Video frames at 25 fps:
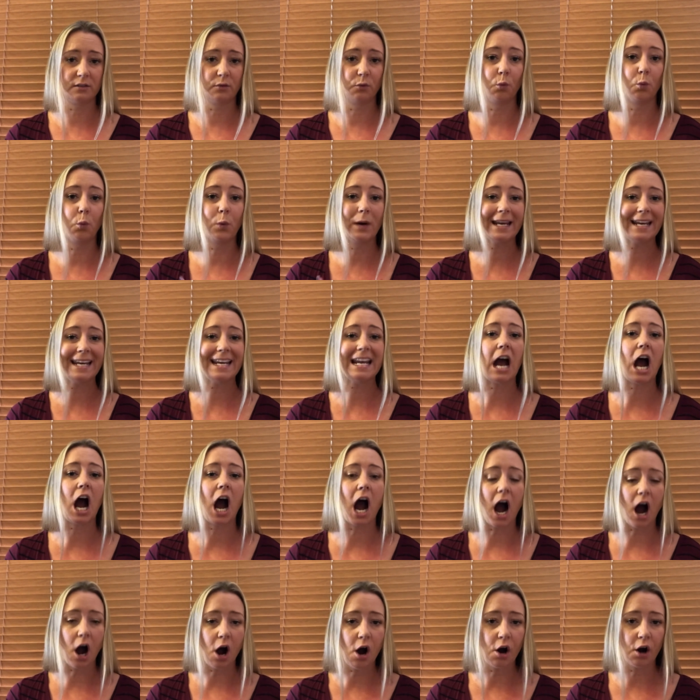We
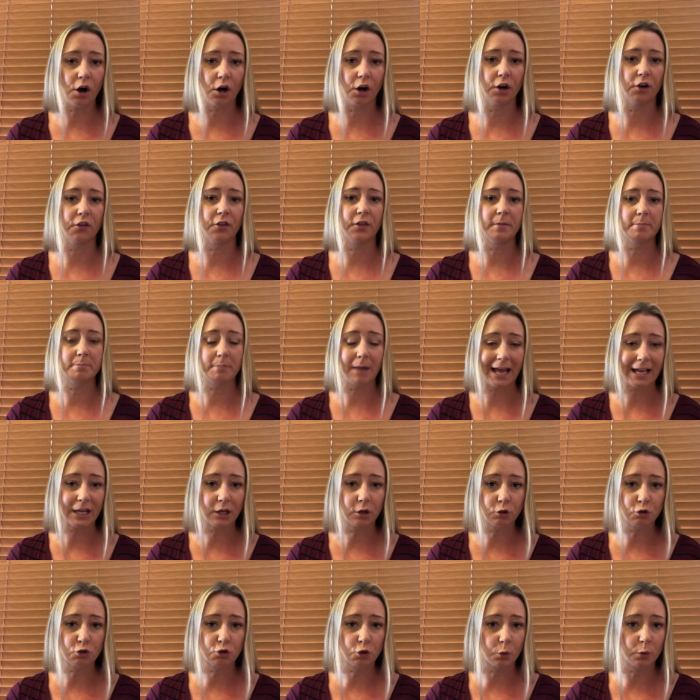are the
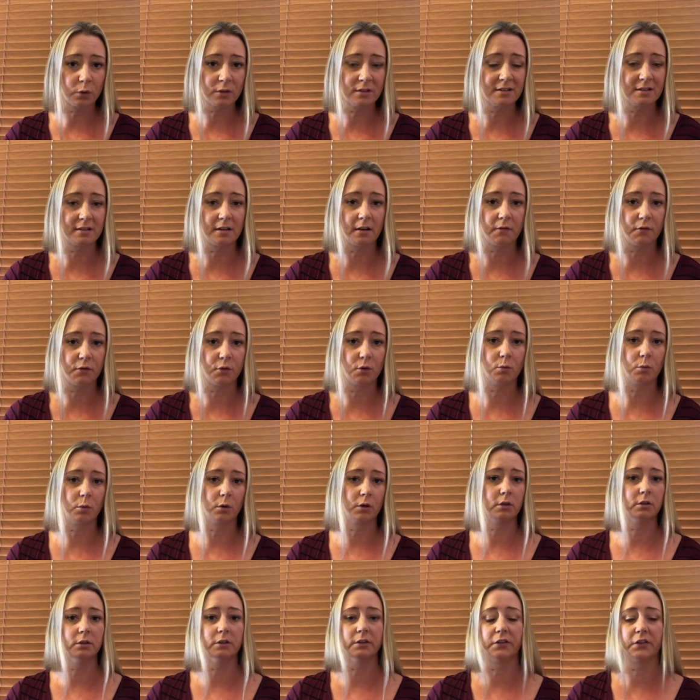Michael Jordans of the
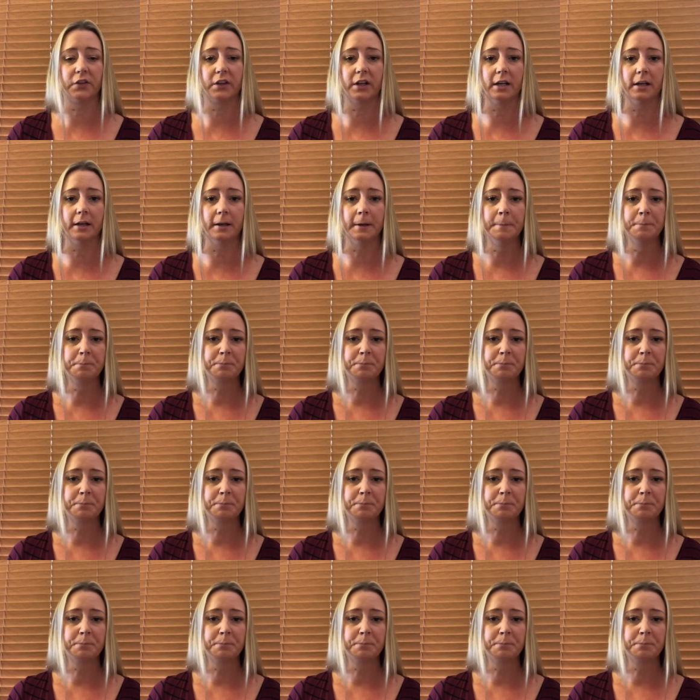world, the